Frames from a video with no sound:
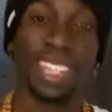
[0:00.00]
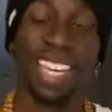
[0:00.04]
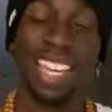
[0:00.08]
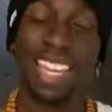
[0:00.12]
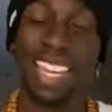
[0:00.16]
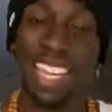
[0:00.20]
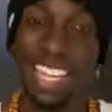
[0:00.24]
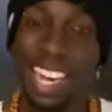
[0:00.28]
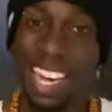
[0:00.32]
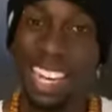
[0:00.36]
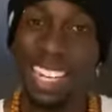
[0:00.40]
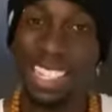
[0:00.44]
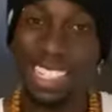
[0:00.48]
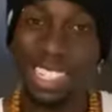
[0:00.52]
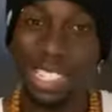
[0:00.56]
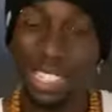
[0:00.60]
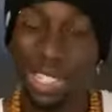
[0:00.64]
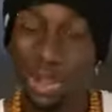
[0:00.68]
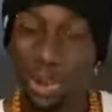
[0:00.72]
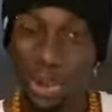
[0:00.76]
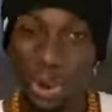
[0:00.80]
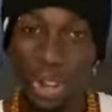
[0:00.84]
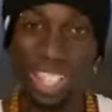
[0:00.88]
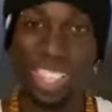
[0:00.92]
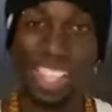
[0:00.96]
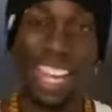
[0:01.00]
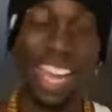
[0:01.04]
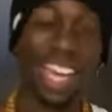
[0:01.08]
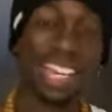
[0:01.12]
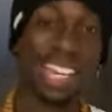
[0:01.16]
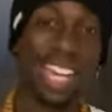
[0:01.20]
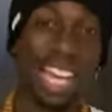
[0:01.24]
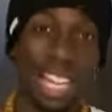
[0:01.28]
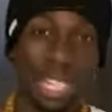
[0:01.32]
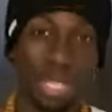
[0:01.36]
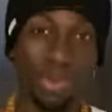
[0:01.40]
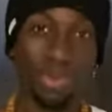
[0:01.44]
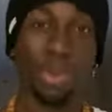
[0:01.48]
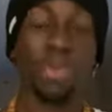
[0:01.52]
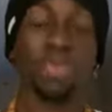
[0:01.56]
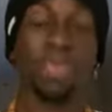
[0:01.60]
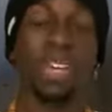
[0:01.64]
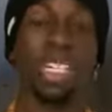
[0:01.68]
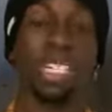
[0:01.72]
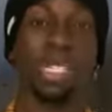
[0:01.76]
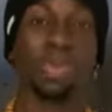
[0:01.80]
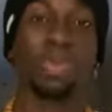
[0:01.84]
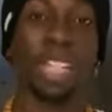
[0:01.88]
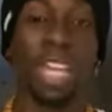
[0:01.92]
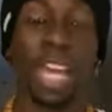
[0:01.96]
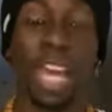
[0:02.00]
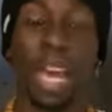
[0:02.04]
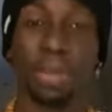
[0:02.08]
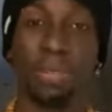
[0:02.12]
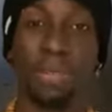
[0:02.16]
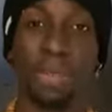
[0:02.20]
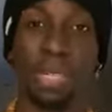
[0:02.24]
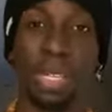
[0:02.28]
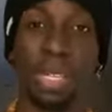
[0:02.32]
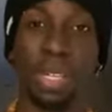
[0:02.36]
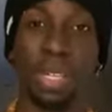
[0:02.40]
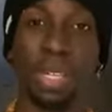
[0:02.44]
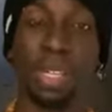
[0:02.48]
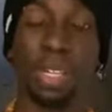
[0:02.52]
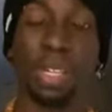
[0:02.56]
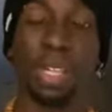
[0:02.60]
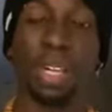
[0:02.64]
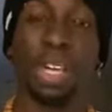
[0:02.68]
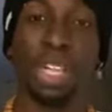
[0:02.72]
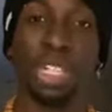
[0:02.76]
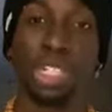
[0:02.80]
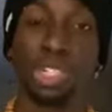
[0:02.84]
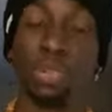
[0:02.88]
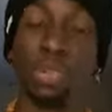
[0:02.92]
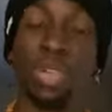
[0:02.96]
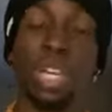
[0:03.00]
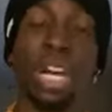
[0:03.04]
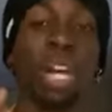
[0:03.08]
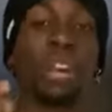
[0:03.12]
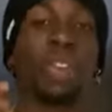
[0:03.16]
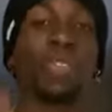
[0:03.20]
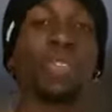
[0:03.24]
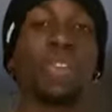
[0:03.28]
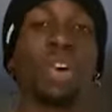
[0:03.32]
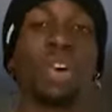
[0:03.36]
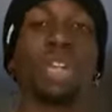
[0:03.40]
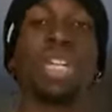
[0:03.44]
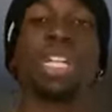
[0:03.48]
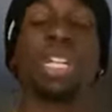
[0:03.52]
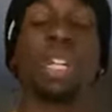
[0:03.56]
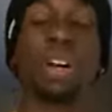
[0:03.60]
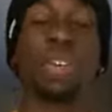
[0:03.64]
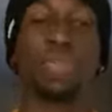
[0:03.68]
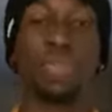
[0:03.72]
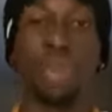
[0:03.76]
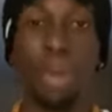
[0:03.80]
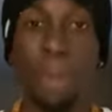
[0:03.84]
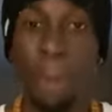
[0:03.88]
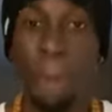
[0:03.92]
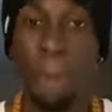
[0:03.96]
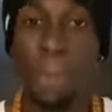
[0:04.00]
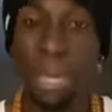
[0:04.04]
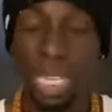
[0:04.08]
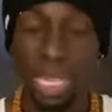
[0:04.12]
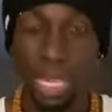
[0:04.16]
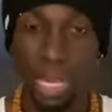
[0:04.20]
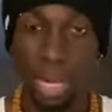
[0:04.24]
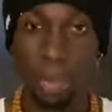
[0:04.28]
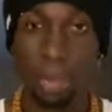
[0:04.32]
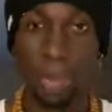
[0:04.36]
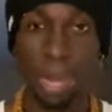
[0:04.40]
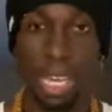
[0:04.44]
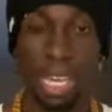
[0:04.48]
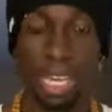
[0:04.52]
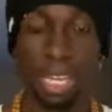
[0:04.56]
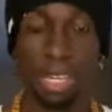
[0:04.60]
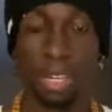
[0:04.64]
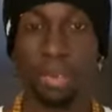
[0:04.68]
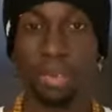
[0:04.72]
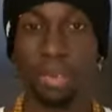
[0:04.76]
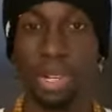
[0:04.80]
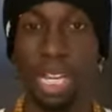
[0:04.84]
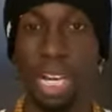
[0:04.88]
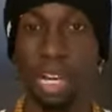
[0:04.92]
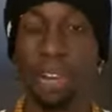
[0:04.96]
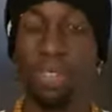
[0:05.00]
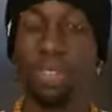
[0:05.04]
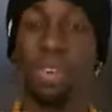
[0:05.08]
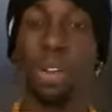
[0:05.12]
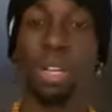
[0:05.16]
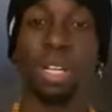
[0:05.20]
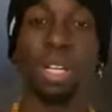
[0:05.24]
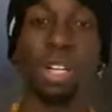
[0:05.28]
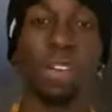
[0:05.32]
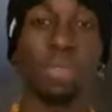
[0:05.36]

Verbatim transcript: And I enjoy that. That's what makes me happy. So we got to fall in love with being a man. We got to fall in